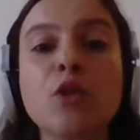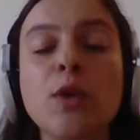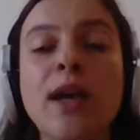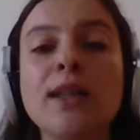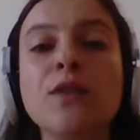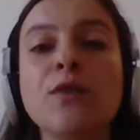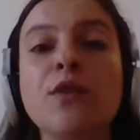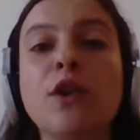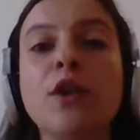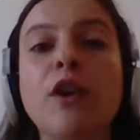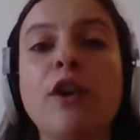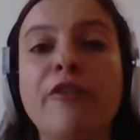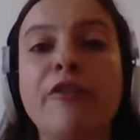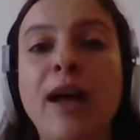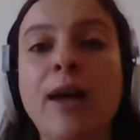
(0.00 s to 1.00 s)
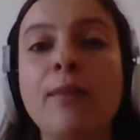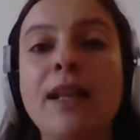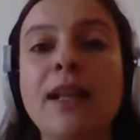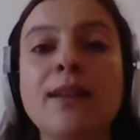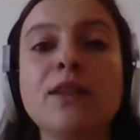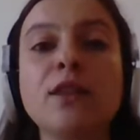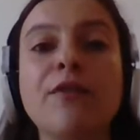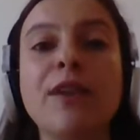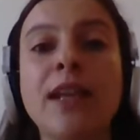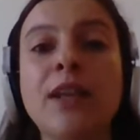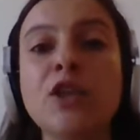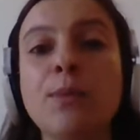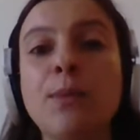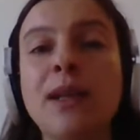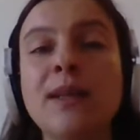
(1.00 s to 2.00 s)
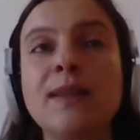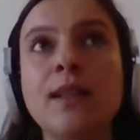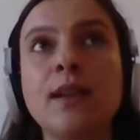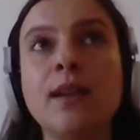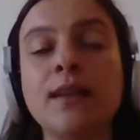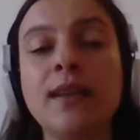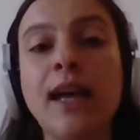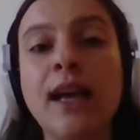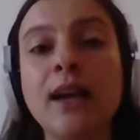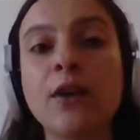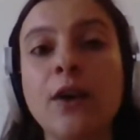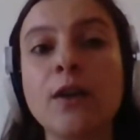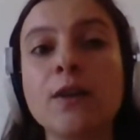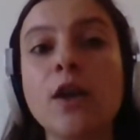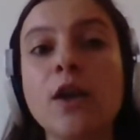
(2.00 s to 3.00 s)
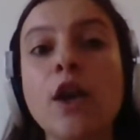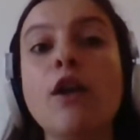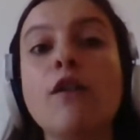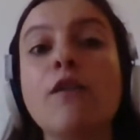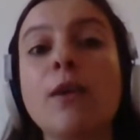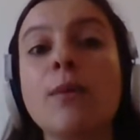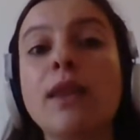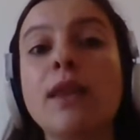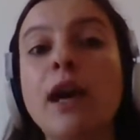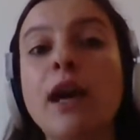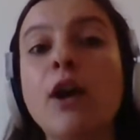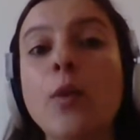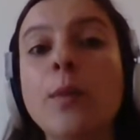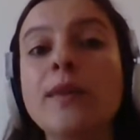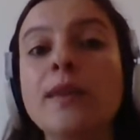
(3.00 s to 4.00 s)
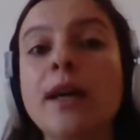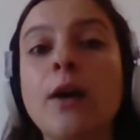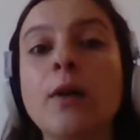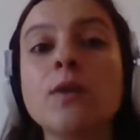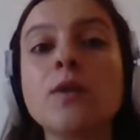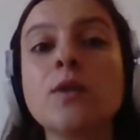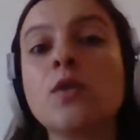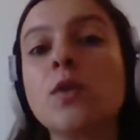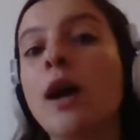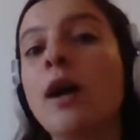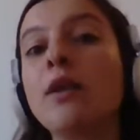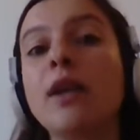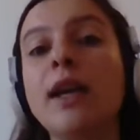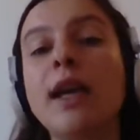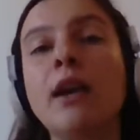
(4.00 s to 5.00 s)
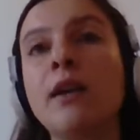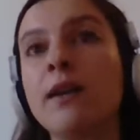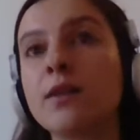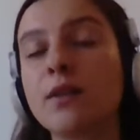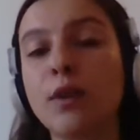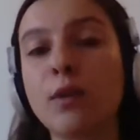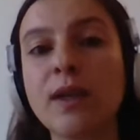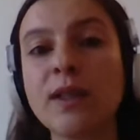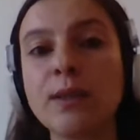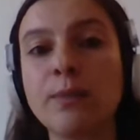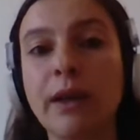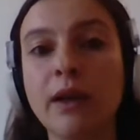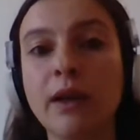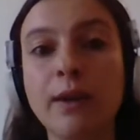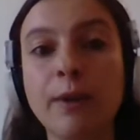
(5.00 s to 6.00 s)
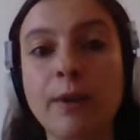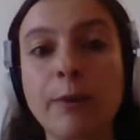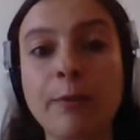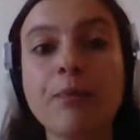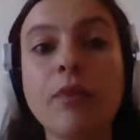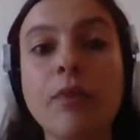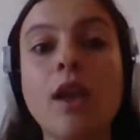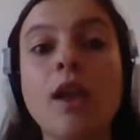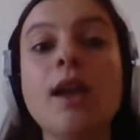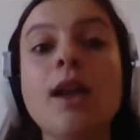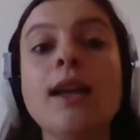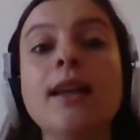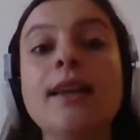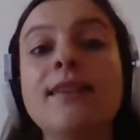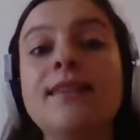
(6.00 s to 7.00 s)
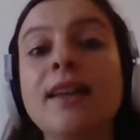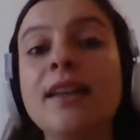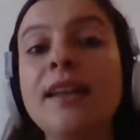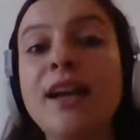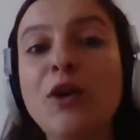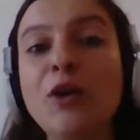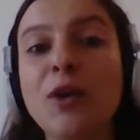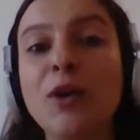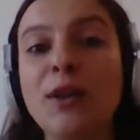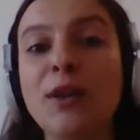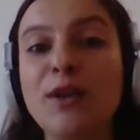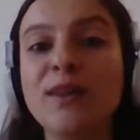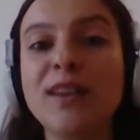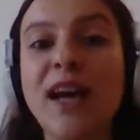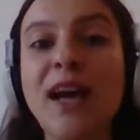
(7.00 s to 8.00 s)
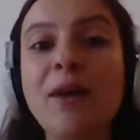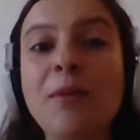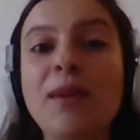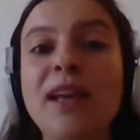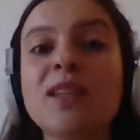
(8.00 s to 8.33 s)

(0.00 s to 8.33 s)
The bill would allow the forcible transfer of families of alleged Palestinian attackers from their hometowns to other areas of the West Bank.